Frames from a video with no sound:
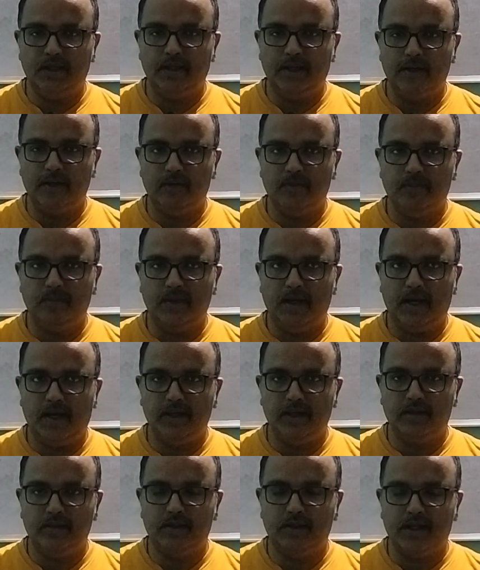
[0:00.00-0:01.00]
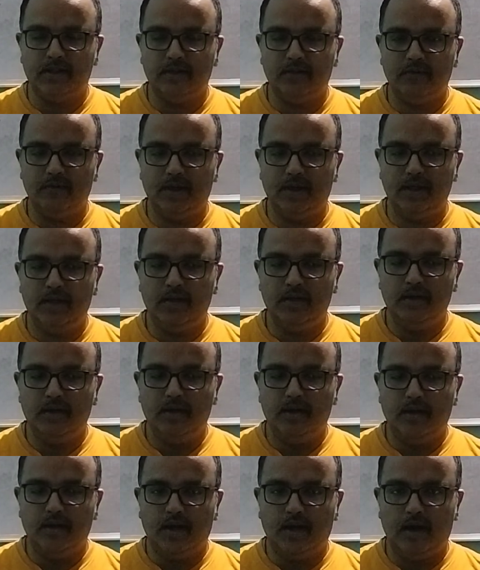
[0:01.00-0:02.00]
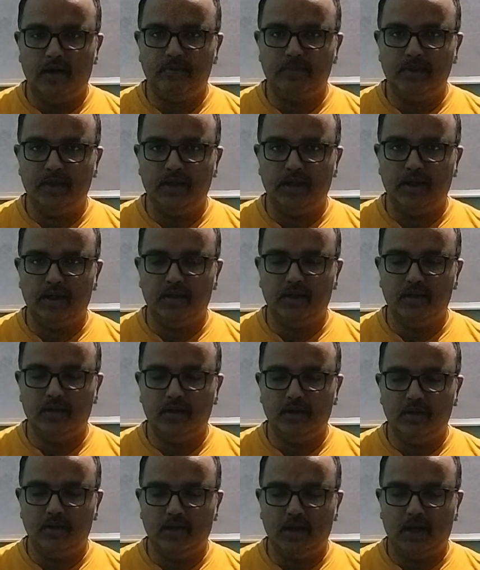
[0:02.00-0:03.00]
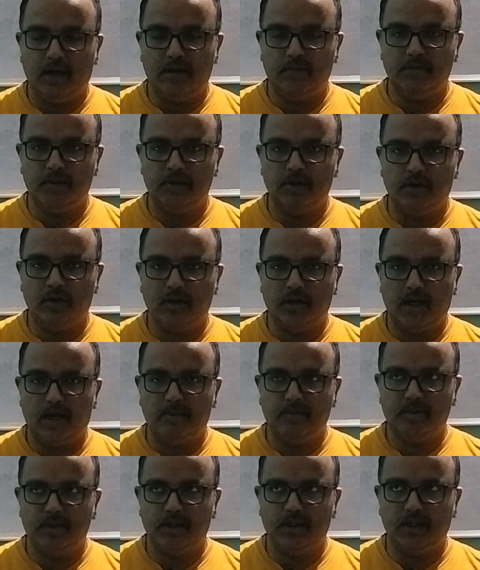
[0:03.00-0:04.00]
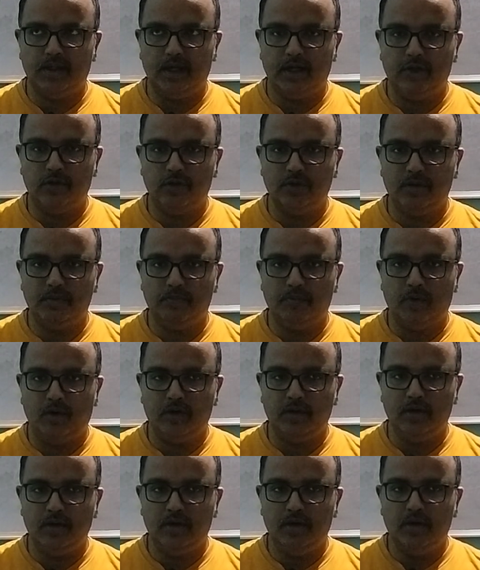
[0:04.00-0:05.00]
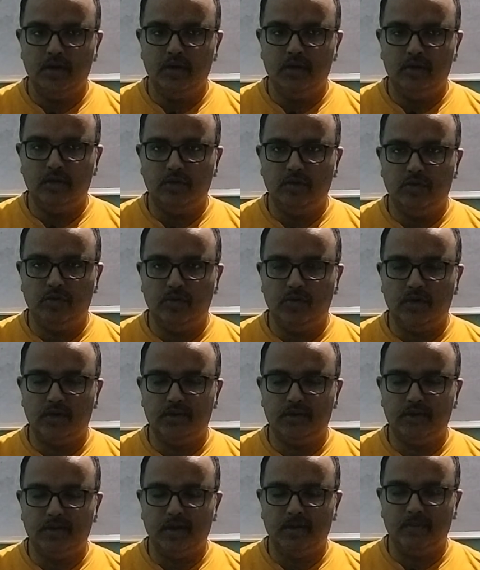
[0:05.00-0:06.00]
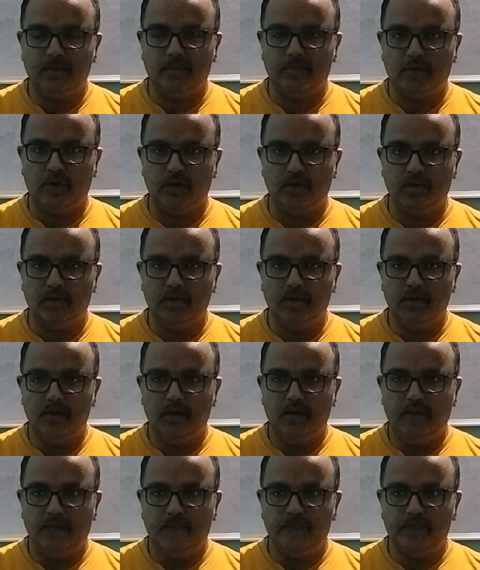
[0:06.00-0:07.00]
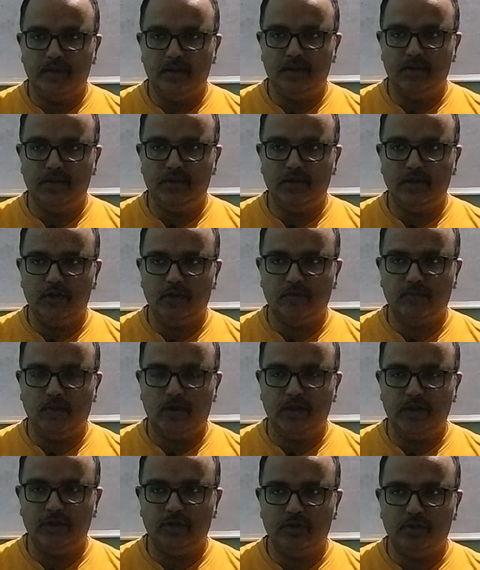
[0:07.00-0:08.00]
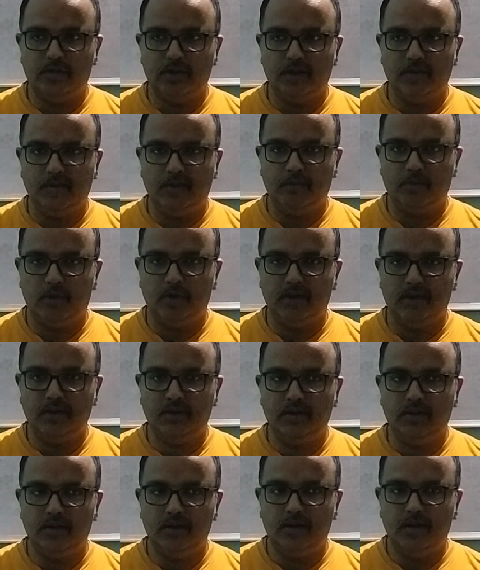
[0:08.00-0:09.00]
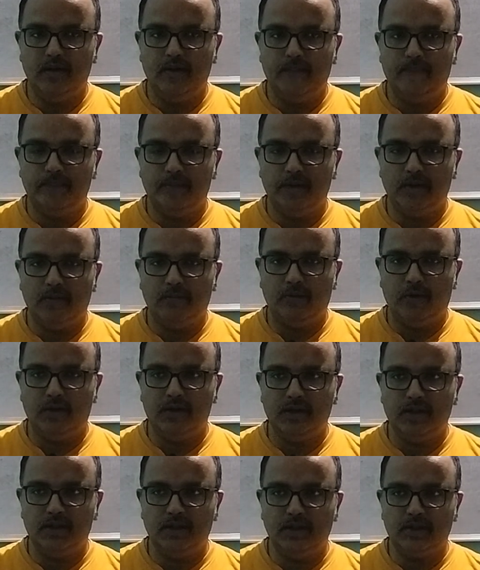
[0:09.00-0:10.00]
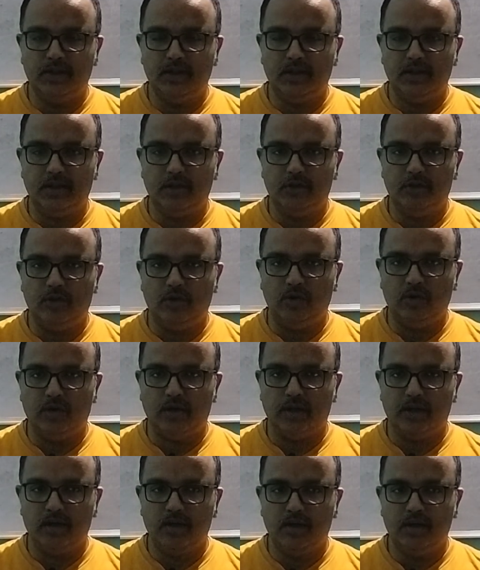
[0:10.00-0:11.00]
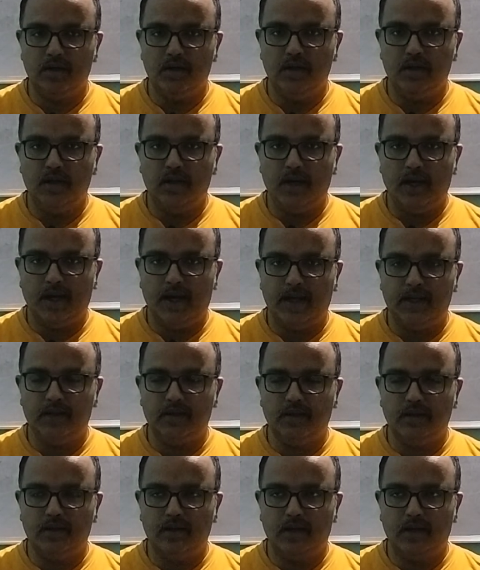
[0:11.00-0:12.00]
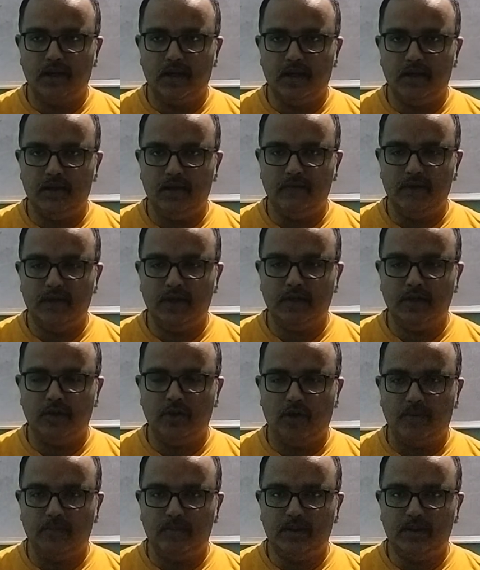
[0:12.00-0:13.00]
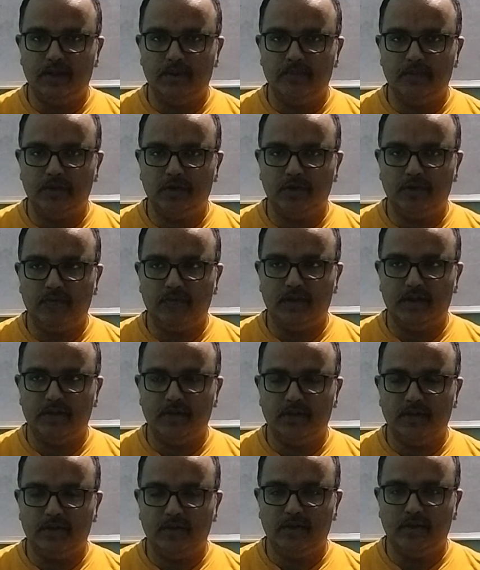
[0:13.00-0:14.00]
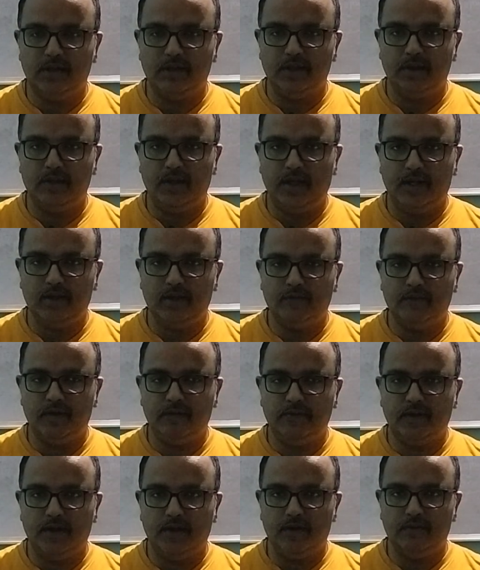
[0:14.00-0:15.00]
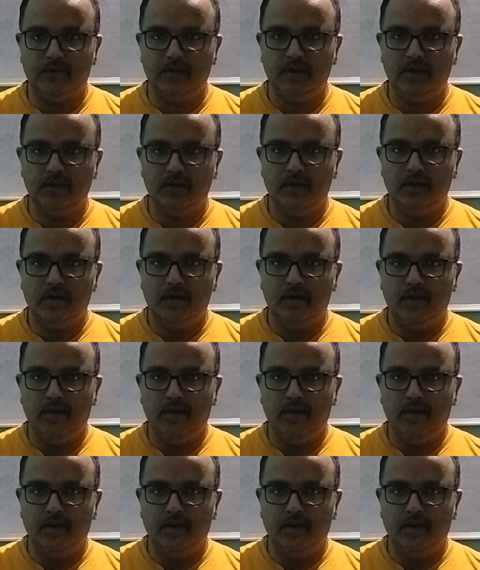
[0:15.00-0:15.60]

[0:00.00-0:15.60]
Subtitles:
cannot be higher. That is why carbon and hydrogen bond through a sigma bond. The reason of bonding through sigma bond is the bond energy is lower, and even at a normal temperature of, let's say, 395 Kelvin,